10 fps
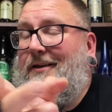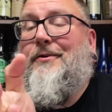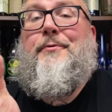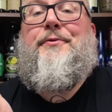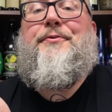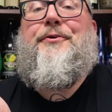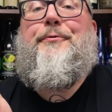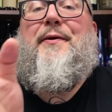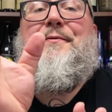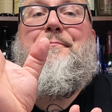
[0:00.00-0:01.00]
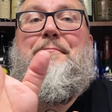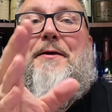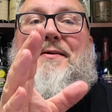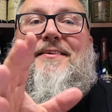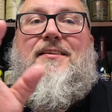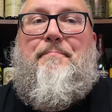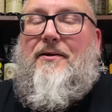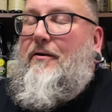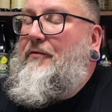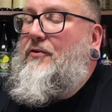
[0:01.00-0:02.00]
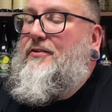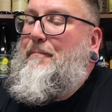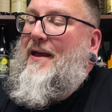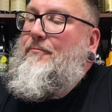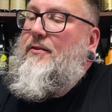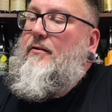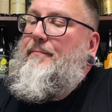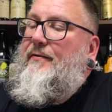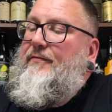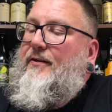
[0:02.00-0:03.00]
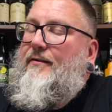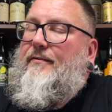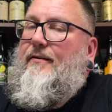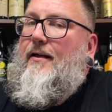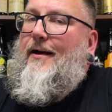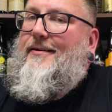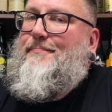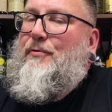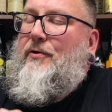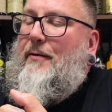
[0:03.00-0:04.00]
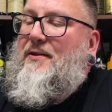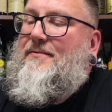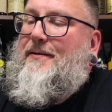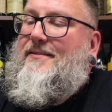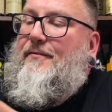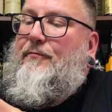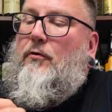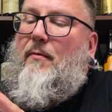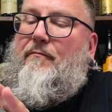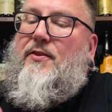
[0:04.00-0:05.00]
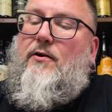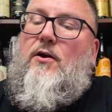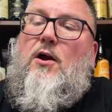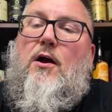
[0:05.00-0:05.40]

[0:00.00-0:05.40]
you doing, YouTube? Massive Beer Reviews back with a little bit of a Heist Brewing Up. his piece in the form of their